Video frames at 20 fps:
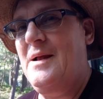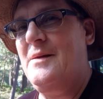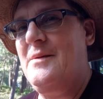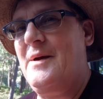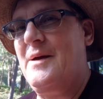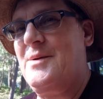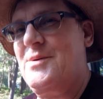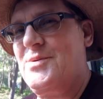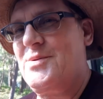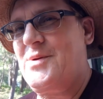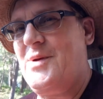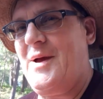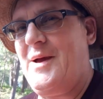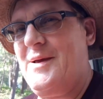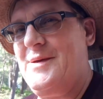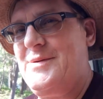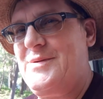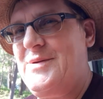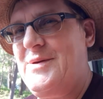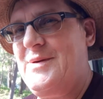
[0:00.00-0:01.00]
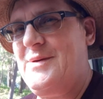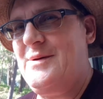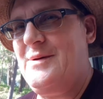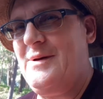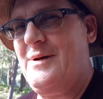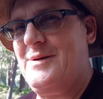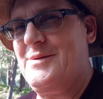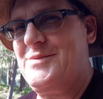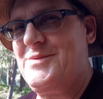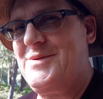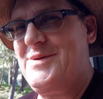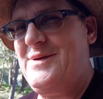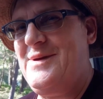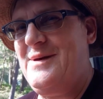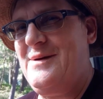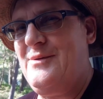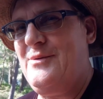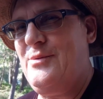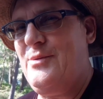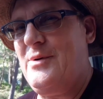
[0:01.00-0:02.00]
Thanks, guys. I'll see
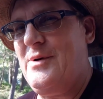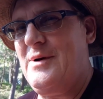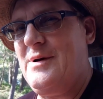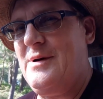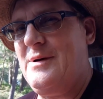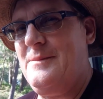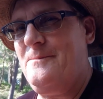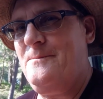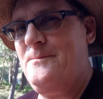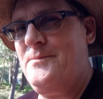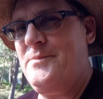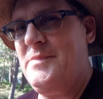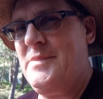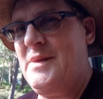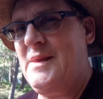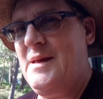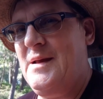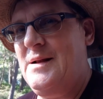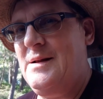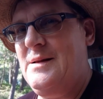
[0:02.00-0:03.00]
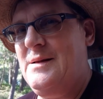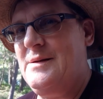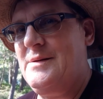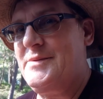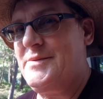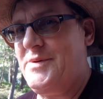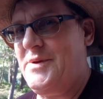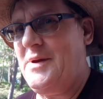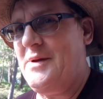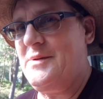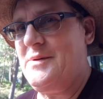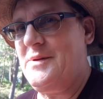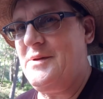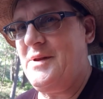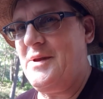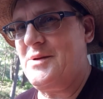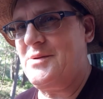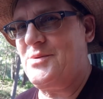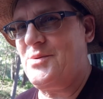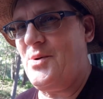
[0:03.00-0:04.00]
you. Uh, I'll see you on the
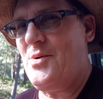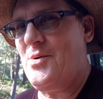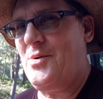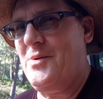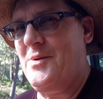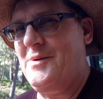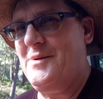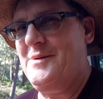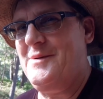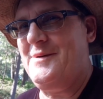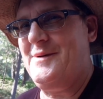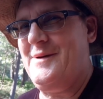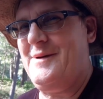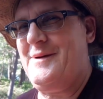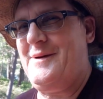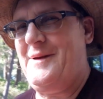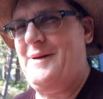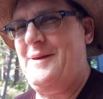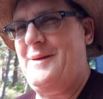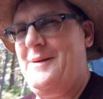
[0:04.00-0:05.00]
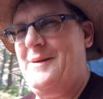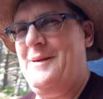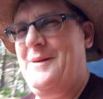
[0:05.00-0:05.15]
next hole. All right.